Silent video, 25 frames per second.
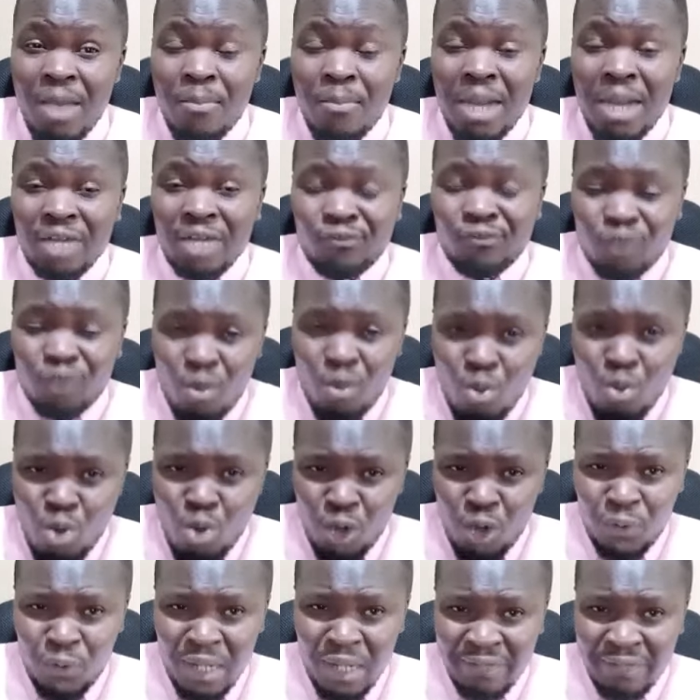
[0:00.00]
But from
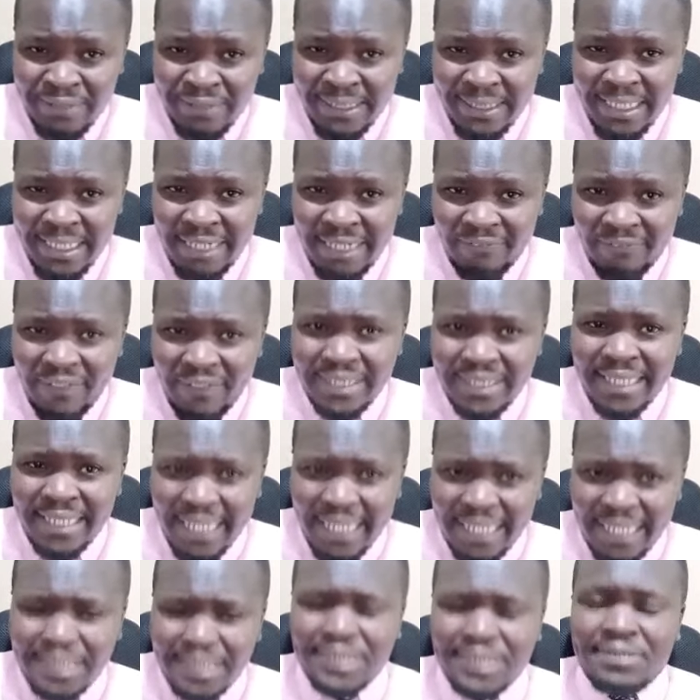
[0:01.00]
what we have seen in this
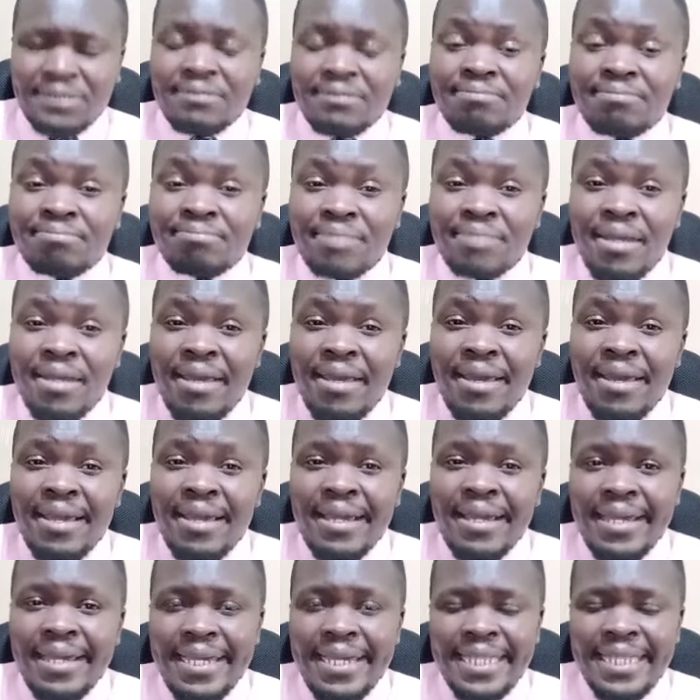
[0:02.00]
election,
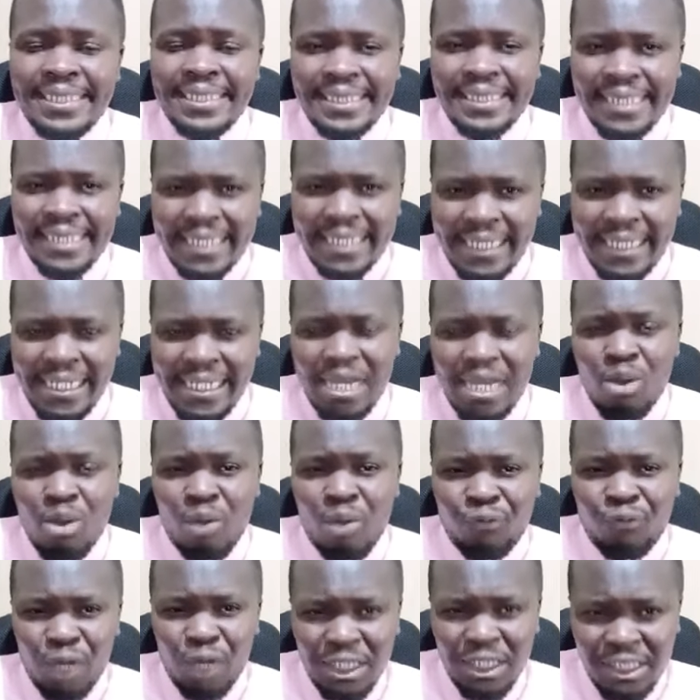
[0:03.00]
It's clear
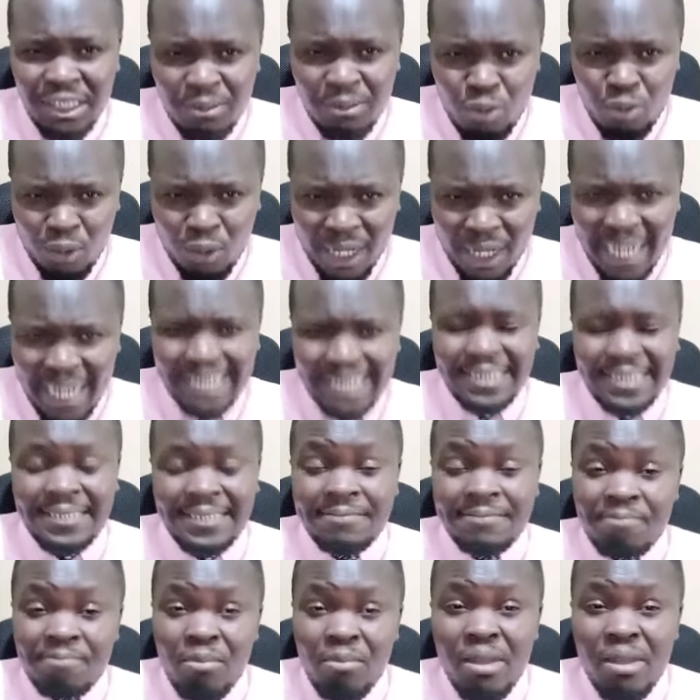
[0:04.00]
Wafula
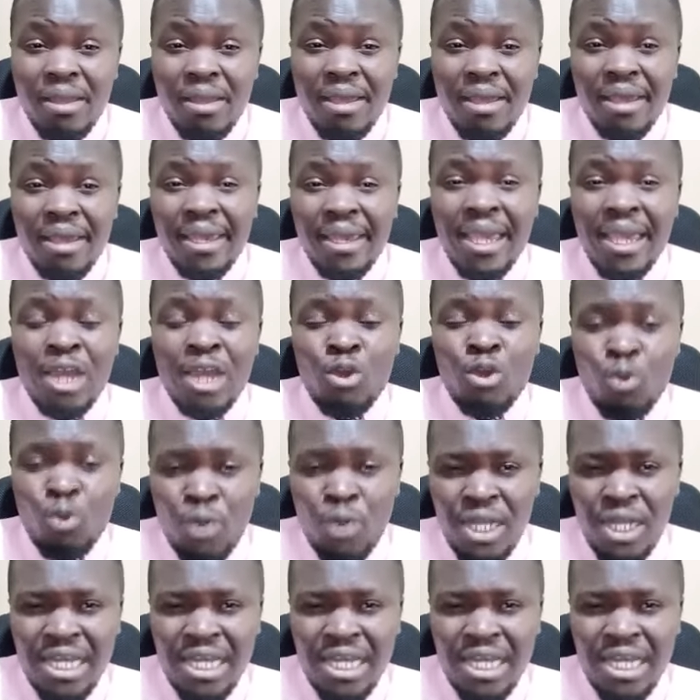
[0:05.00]
Chebukati and